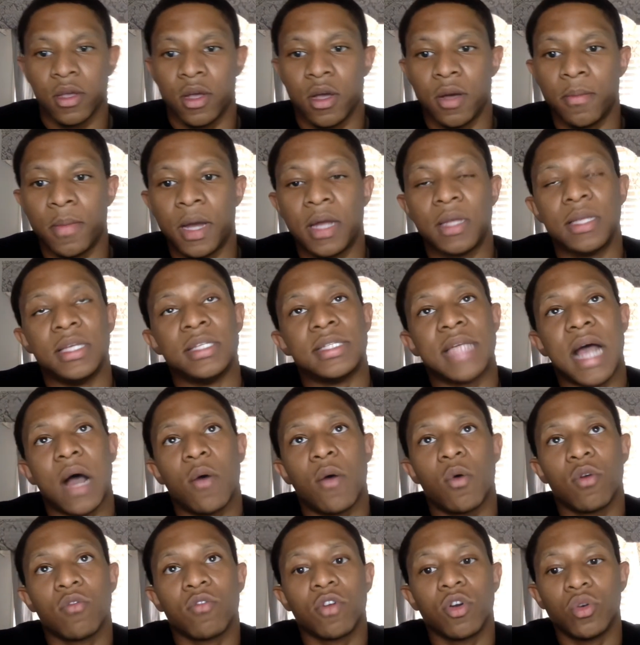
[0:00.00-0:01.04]
Um, it's
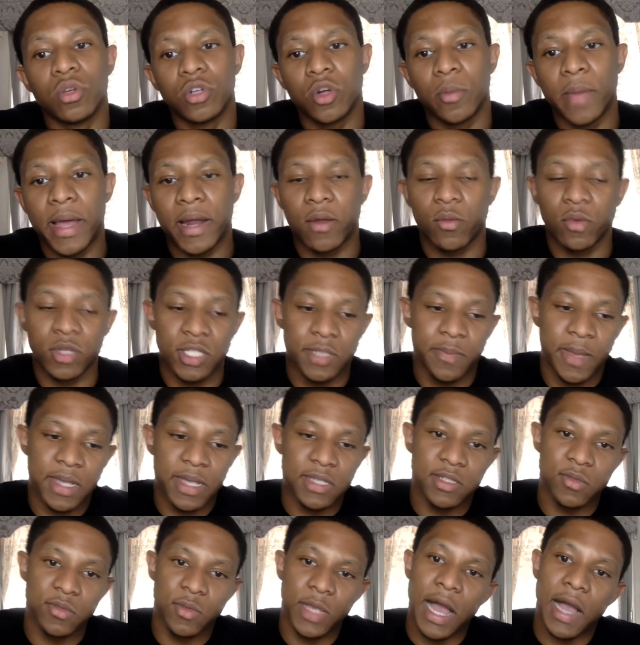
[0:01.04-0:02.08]
our role, no matter what
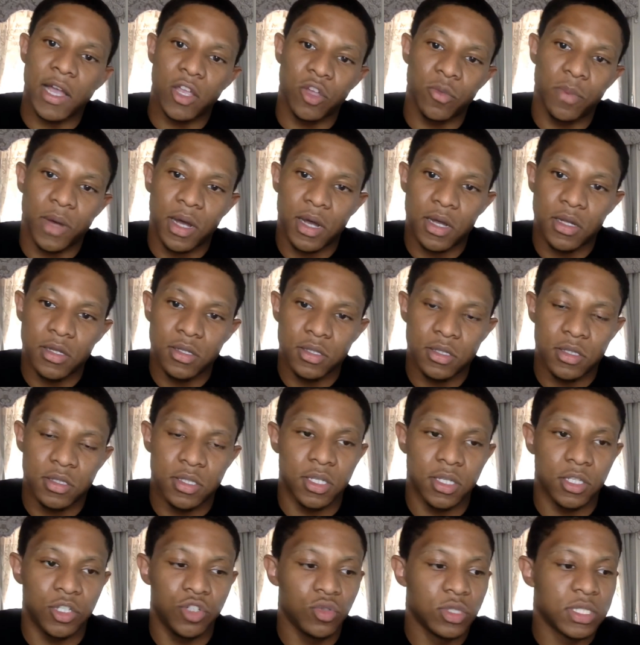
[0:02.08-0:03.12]
spaces we occupy,
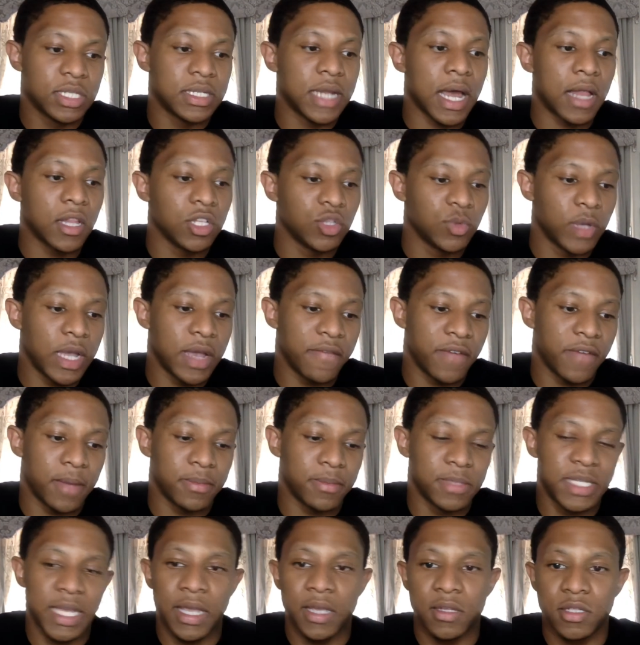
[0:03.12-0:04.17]
to use the knowledge we have
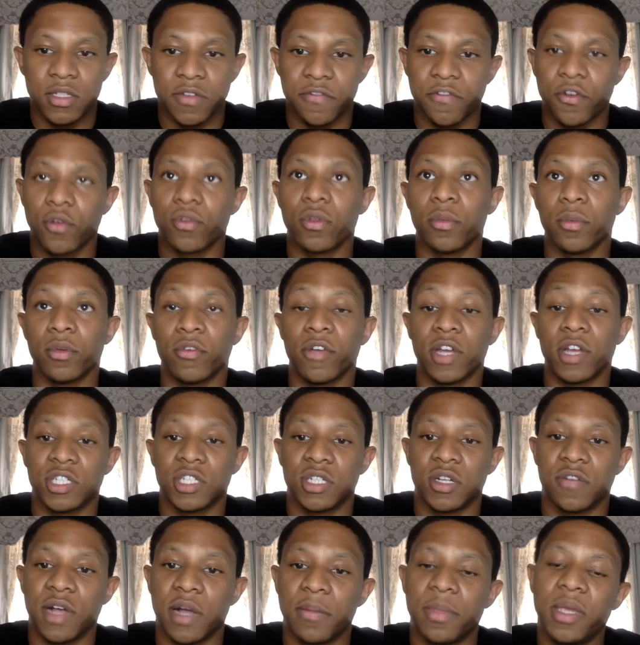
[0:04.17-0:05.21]
obtained to further
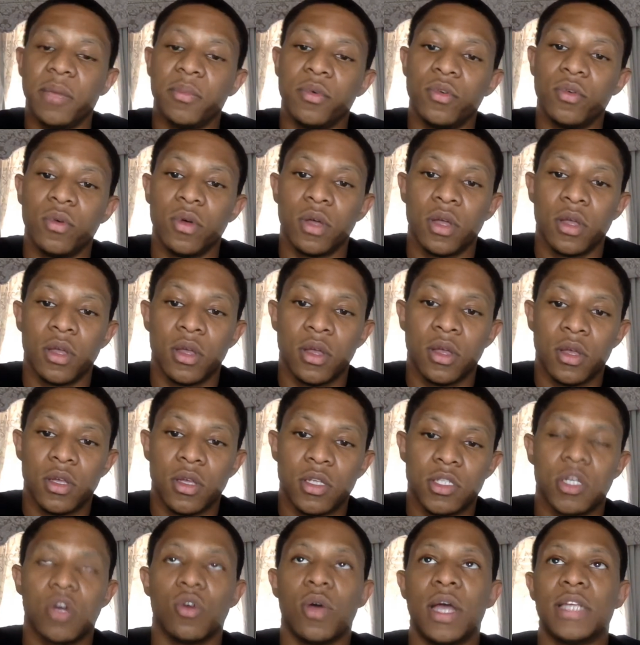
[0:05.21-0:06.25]
progression of our people.
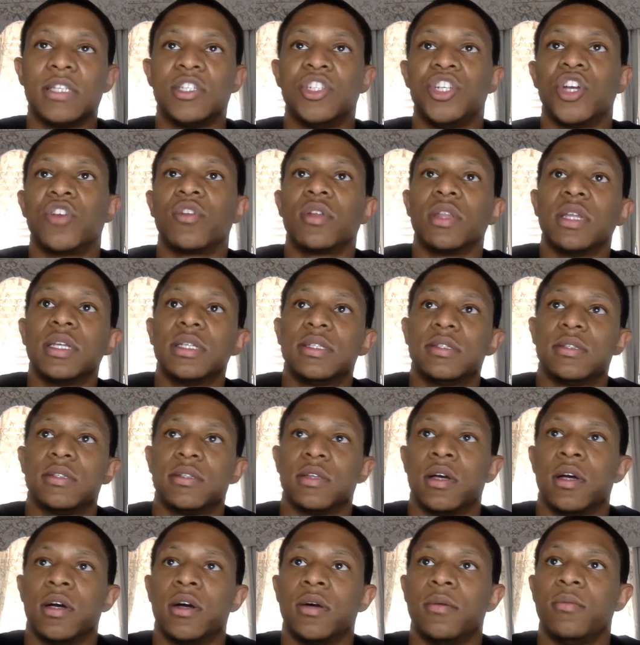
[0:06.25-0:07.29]
So, as journalists,
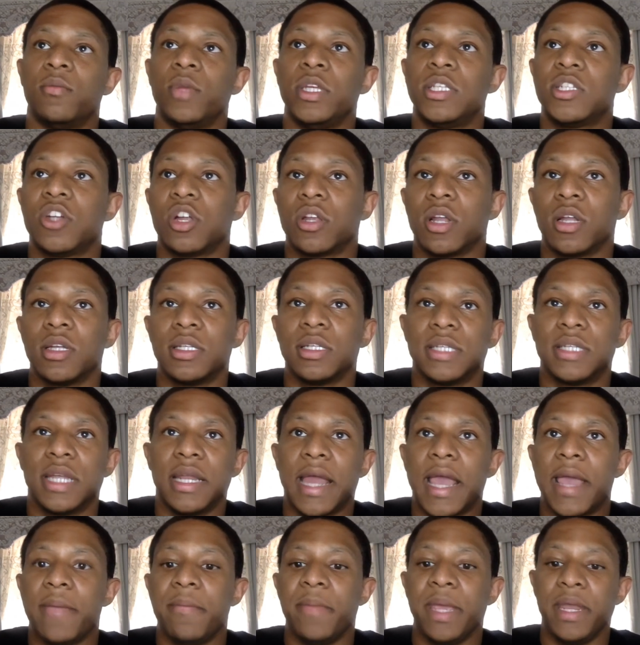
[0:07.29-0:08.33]
um, we start to understand
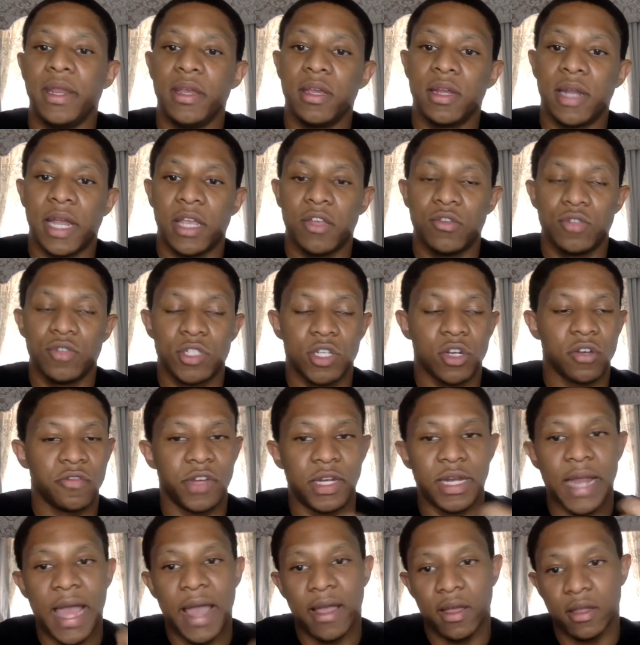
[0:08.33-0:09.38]
that in media they use certain
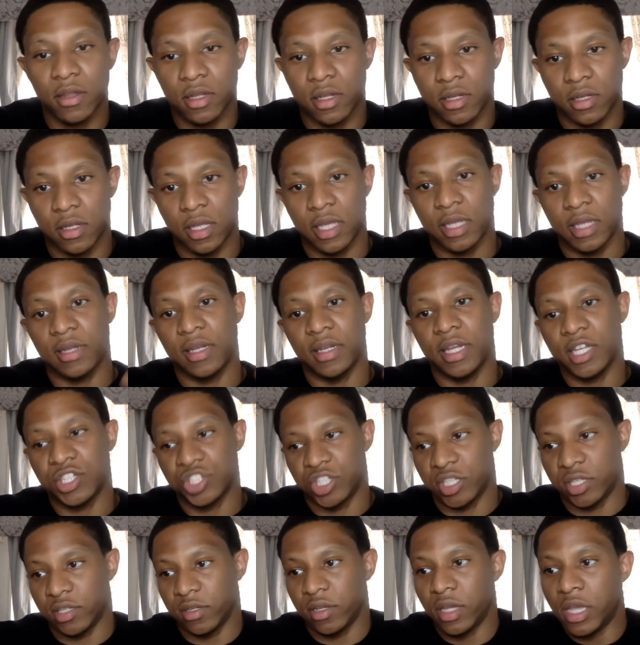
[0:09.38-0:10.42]
vernacular and
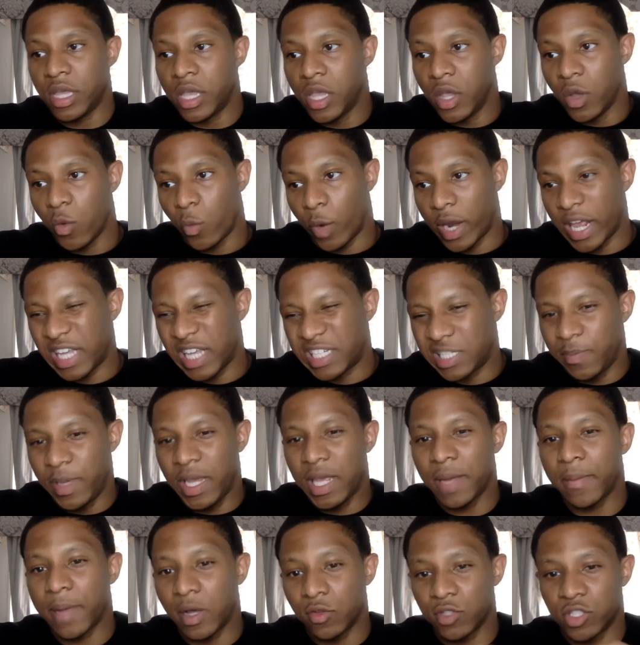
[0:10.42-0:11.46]
diction where they
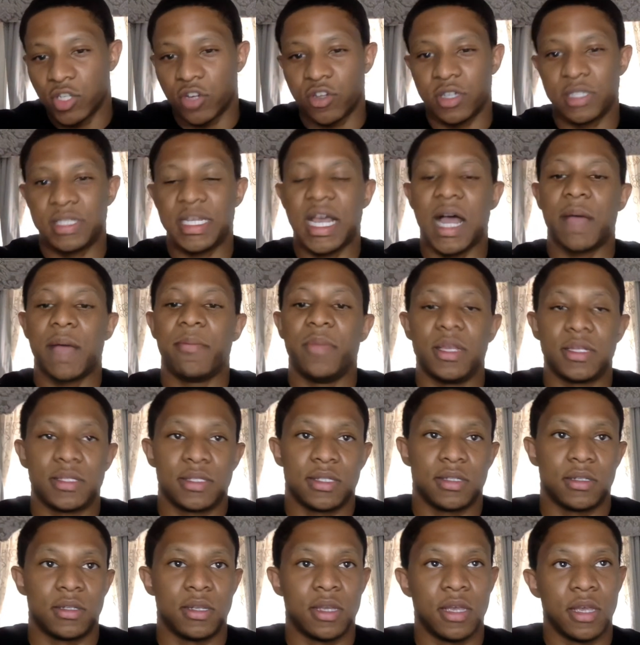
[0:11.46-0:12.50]
speak about certain
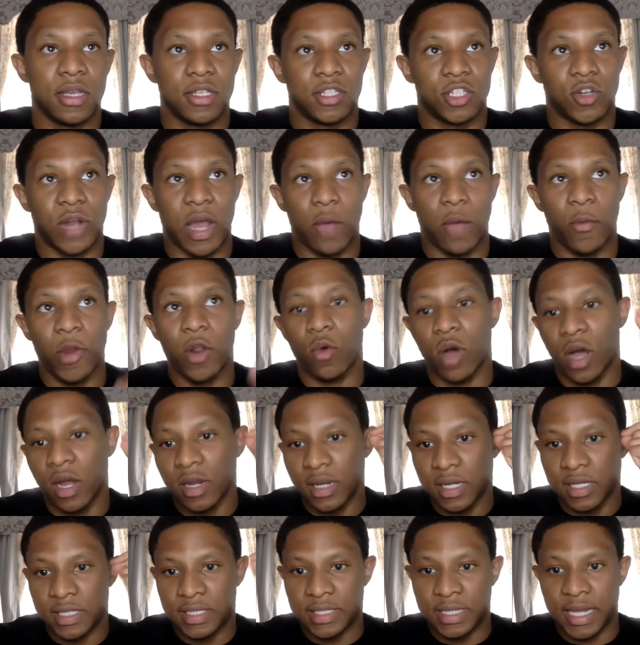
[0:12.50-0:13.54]
topics so that we don't
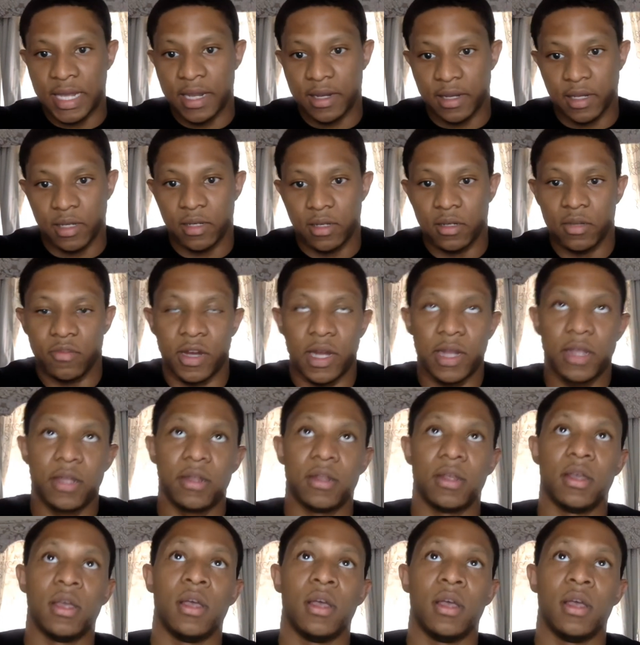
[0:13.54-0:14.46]
understand it, right?